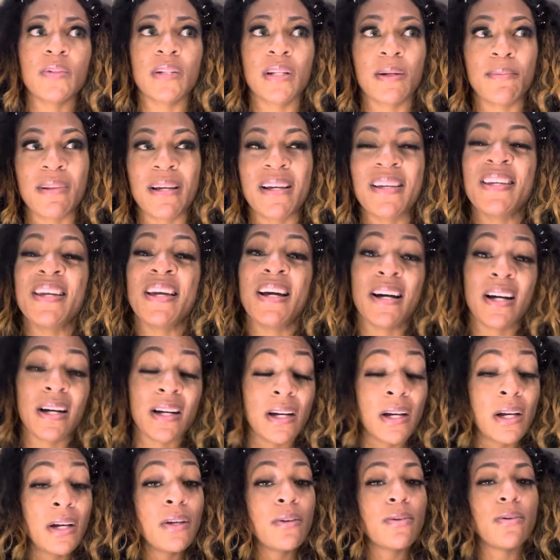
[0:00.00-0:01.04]
I'm like,
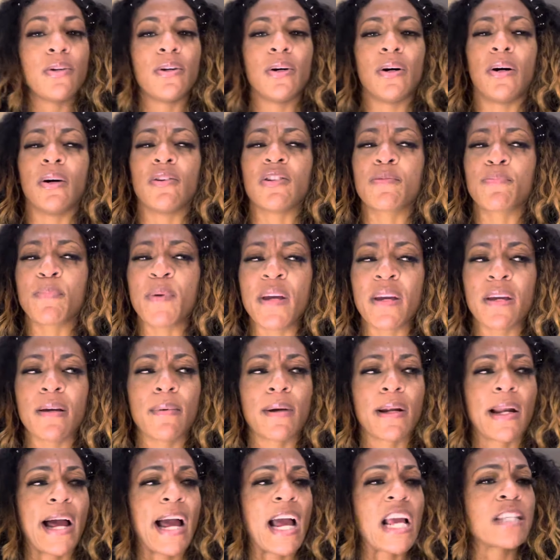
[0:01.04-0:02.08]
yeah, you know, I'm speaking,
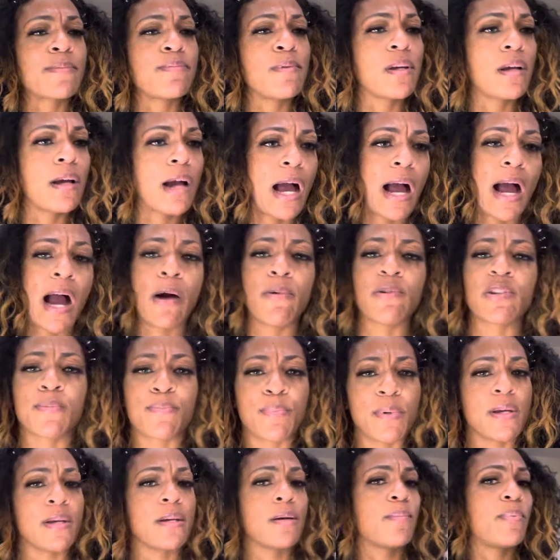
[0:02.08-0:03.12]
but I ain't speaking how I was
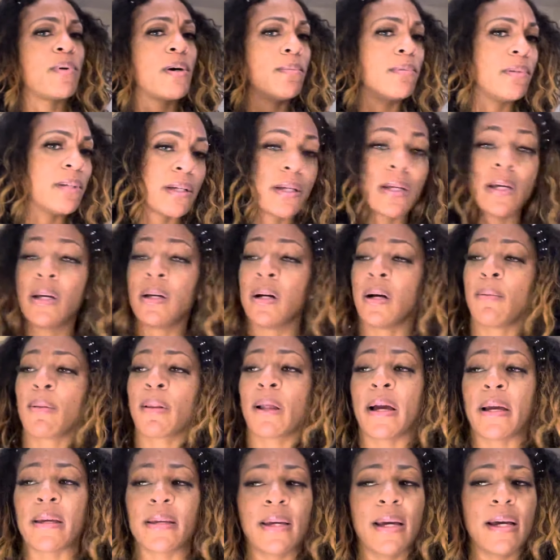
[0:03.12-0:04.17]
speaking in public. I'm
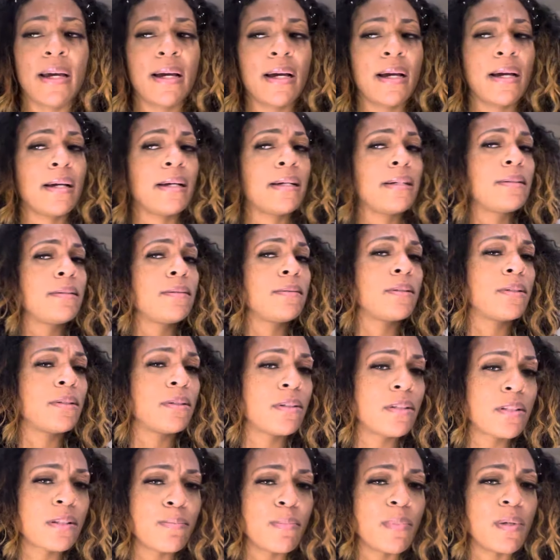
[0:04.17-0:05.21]
like, yeah, you know,
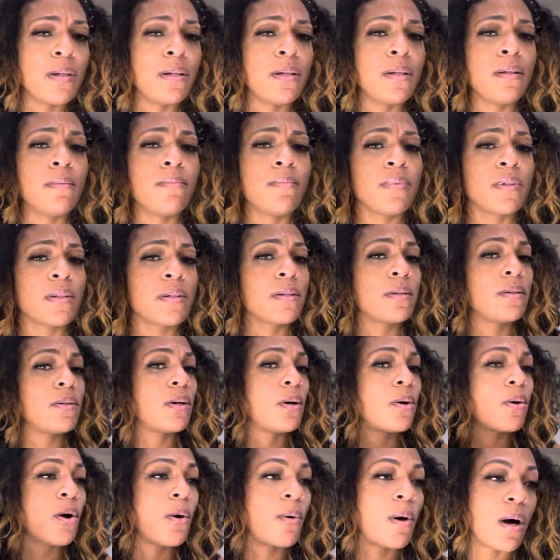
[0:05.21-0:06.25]
it's me, but you
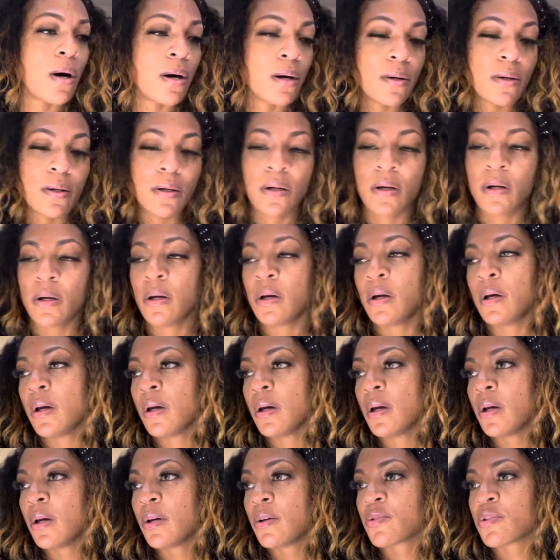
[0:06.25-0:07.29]
know, go on.
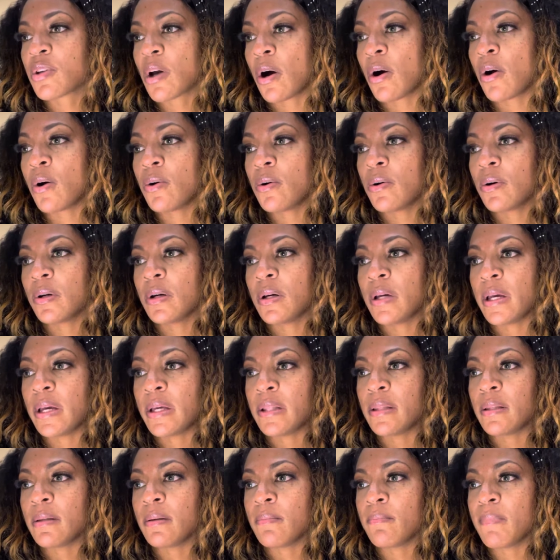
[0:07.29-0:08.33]
So
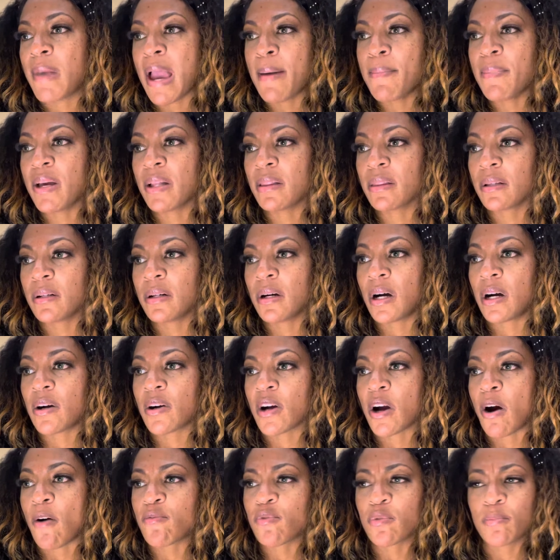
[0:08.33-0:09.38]
made me a little
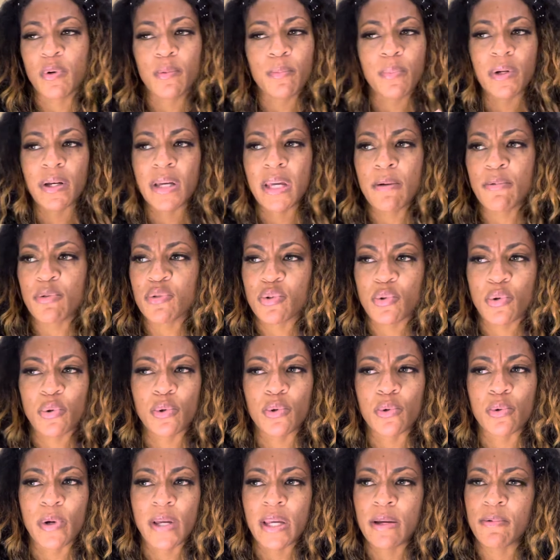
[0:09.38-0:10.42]
uncomfortable, but he was
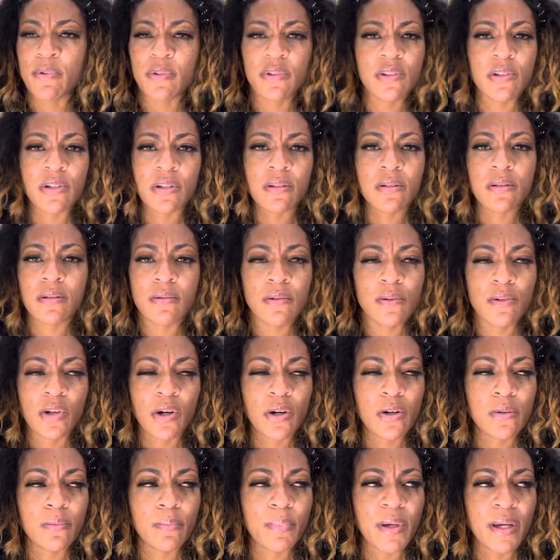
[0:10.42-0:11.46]
cool. He was just, you
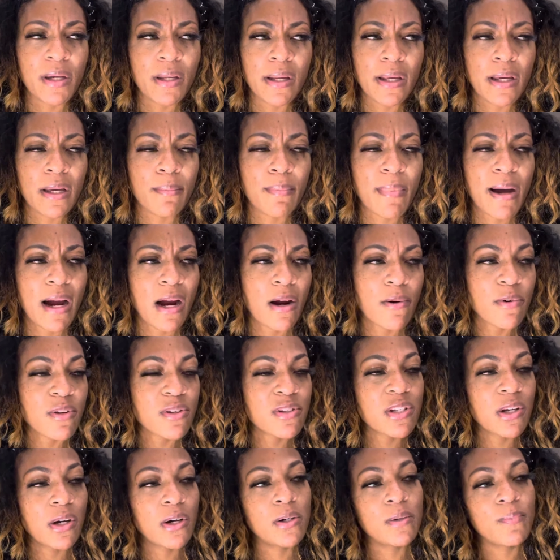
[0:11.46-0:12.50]
know, being an admirer.
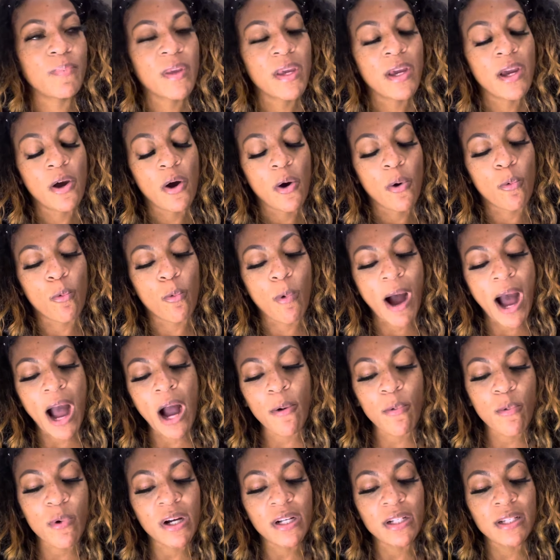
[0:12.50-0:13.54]
So
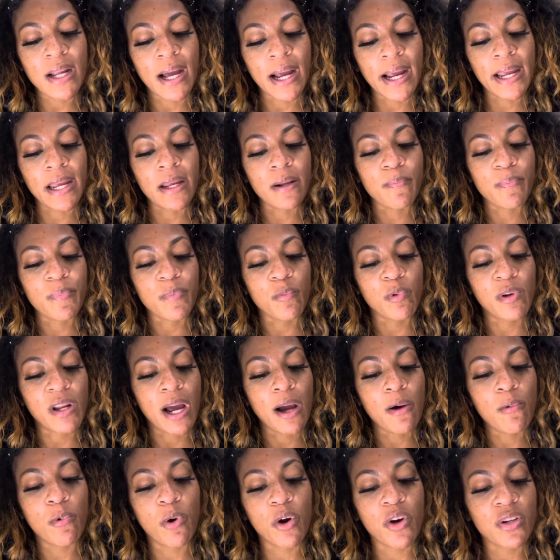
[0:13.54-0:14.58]
why one night when
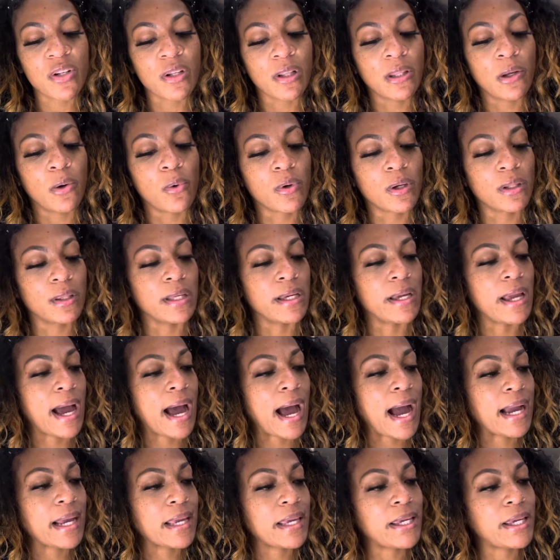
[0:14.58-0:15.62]
I worked locally,
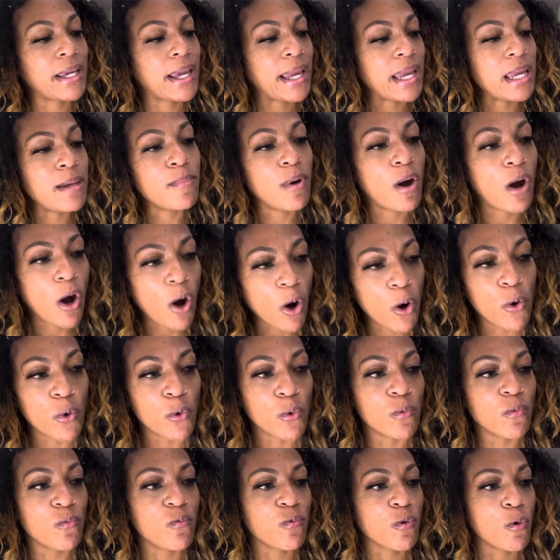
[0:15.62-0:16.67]
I came
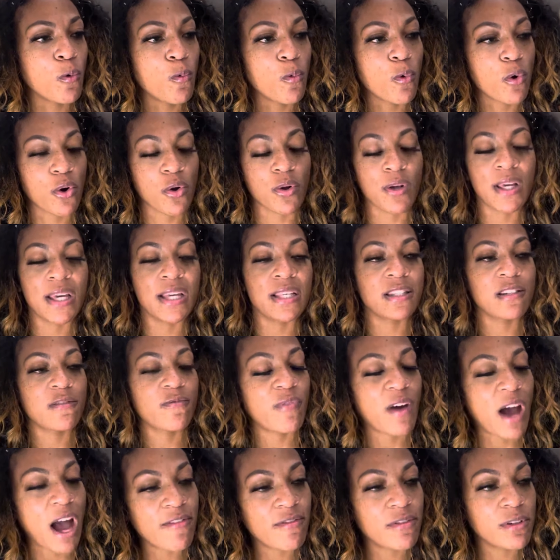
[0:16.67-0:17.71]
home from work. It's
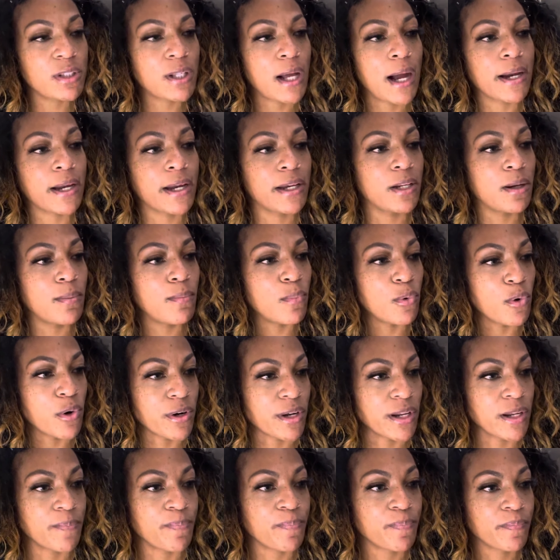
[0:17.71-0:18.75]
five o'clock in the
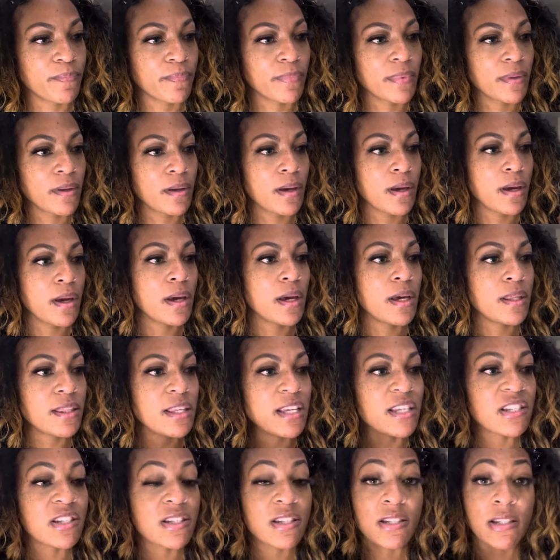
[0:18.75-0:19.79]
morning.
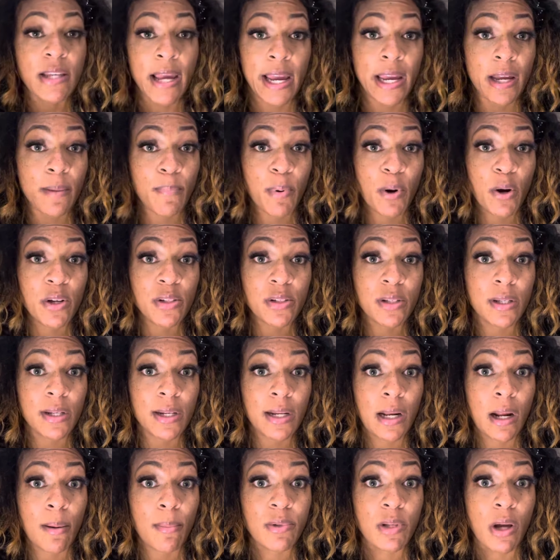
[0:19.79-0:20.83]
This same person that
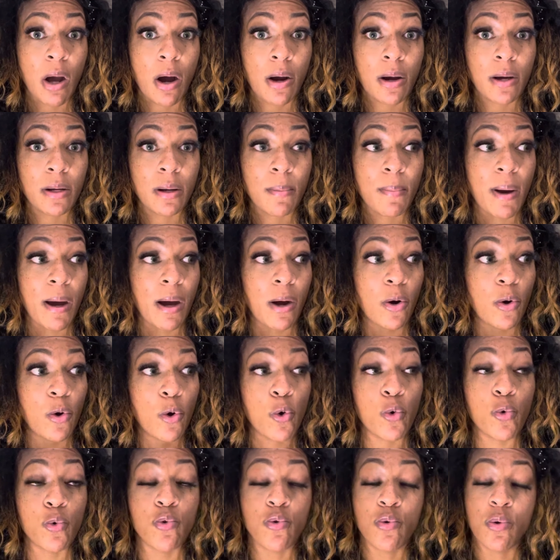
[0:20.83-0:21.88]
I'm talking about
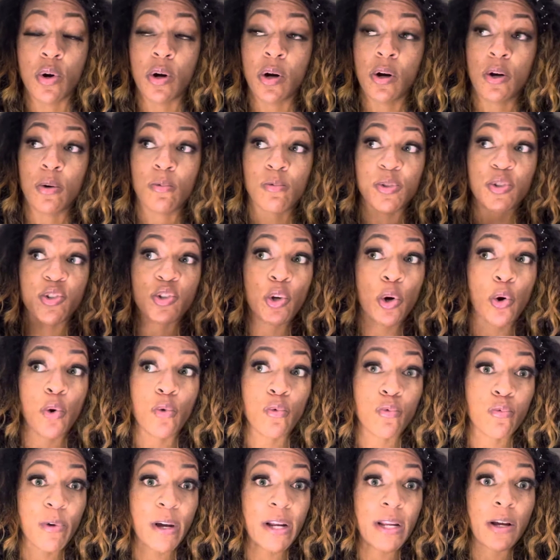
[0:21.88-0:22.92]
who was
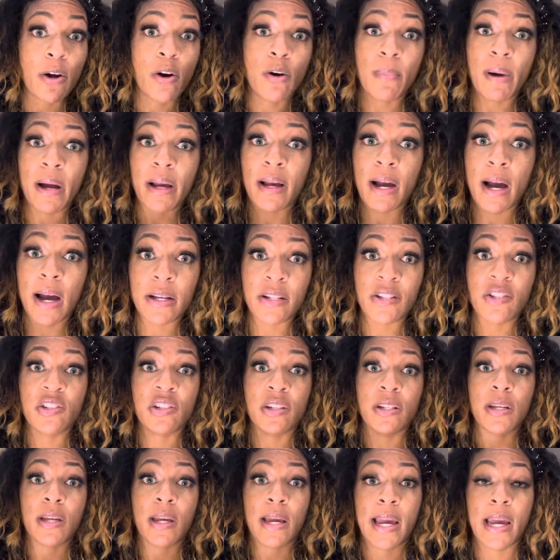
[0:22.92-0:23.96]
so ready. Oh my God,
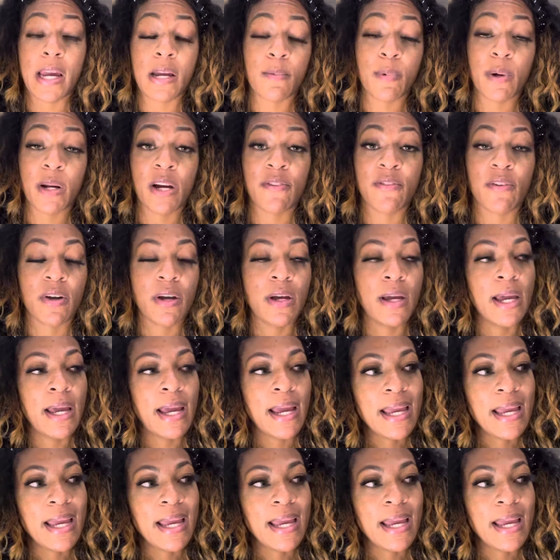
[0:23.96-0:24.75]
Jenny Gang, whatever.